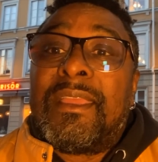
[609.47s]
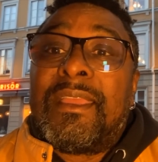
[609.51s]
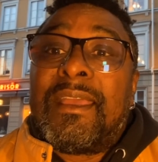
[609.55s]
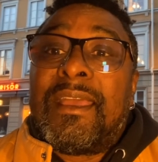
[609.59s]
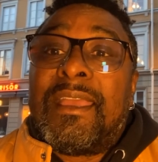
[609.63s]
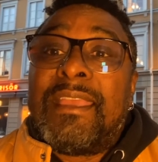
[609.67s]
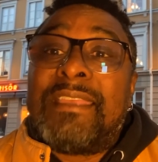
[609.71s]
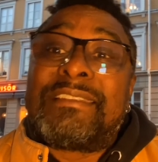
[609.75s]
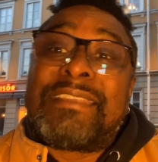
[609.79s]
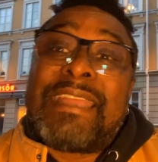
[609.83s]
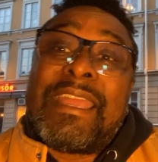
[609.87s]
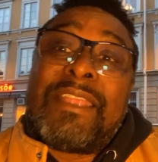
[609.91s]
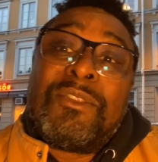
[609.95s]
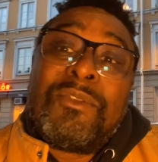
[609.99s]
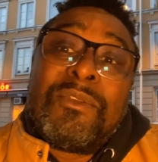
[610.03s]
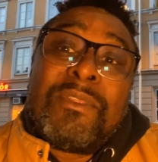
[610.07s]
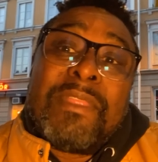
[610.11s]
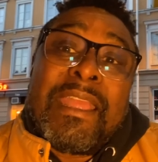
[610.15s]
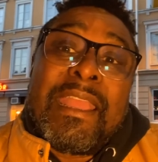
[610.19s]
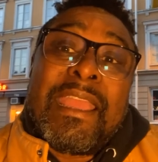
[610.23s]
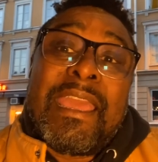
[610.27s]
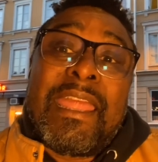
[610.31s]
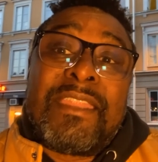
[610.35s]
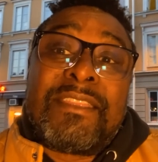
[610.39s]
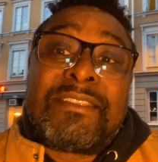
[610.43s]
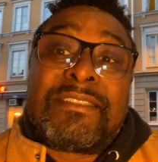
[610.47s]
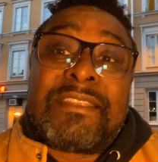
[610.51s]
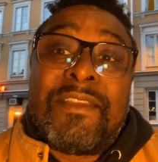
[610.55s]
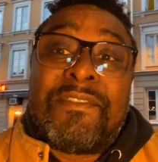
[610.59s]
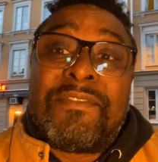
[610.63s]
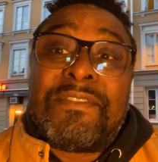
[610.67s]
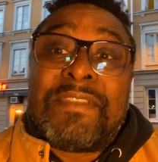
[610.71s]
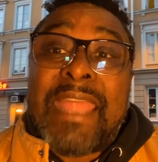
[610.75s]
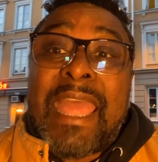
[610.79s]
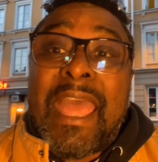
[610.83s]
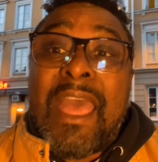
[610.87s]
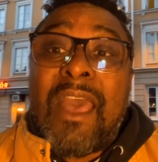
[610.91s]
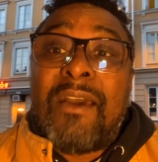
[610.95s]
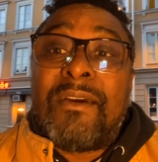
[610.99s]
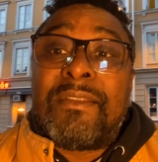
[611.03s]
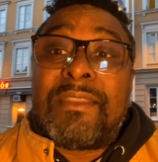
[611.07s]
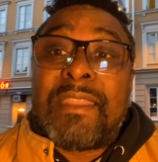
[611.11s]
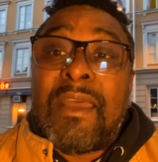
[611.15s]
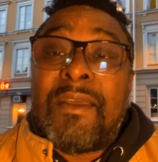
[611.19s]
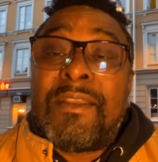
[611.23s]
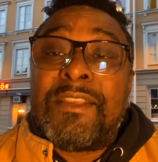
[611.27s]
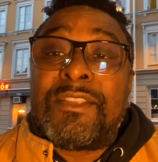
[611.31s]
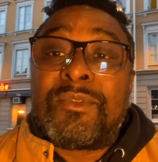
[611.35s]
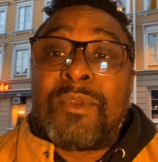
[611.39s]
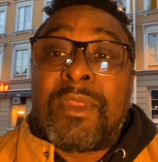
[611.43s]
He's not doing that kind of stuff now.
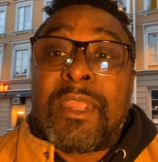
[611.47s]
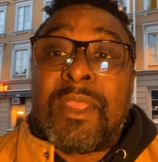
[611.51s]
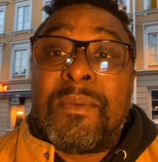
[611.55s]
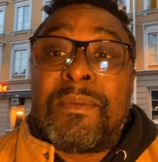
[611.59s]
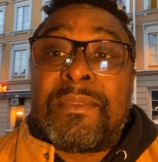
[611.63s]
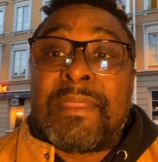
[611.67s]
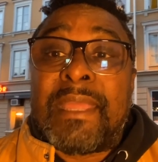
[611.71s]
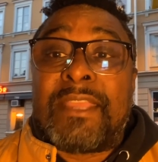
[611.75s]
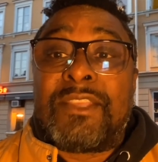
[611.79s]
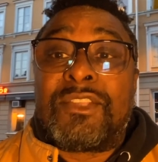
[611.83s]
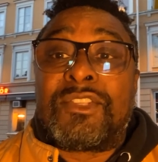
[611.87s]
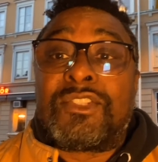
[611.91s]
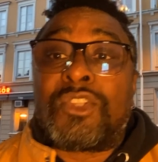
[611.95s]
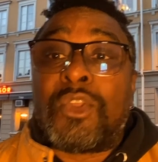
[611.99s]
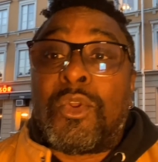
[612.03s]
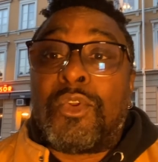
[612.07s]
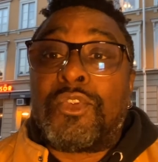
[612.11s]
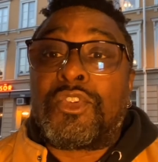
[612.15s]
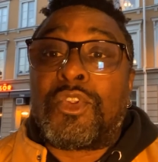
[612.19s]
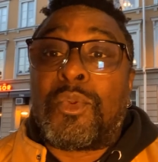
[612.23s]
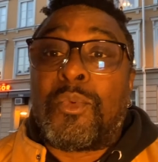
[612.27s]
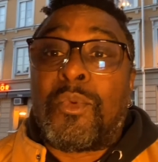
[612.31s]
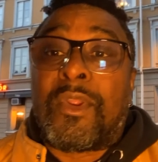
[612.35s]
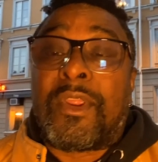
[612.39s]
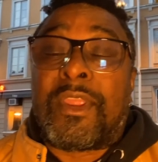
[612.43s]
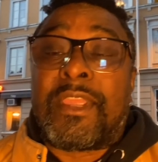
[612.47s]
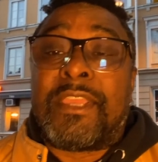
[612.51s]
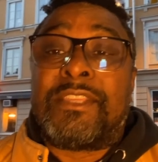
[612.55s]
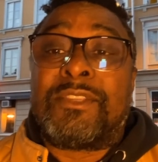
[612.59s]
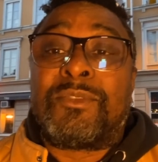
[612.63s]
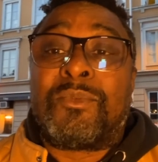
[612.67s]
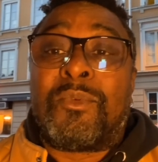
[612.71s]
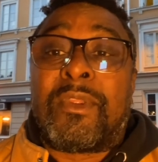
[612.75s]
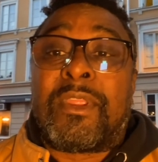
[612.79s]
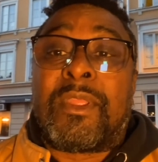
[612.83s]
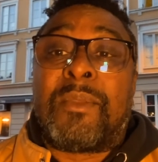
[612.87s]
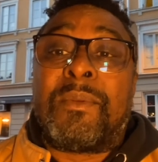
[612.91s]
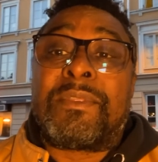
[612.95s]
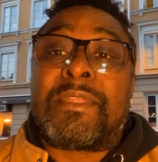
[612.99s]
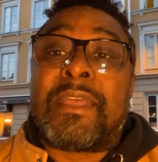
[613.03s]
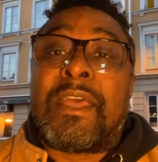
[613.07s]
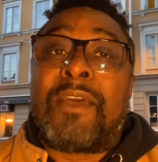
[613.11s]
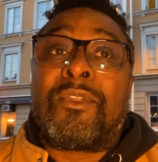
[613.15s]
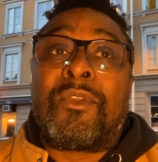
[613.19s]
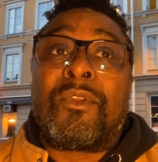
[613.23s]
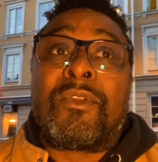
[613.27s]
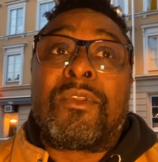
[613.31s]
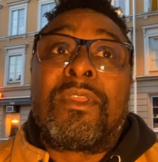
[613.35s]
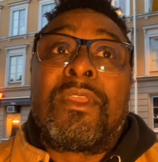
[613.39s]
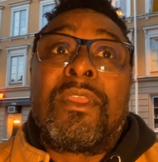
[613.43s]
Now he's working with like social work. He's working with
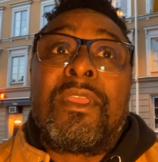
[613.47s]
other,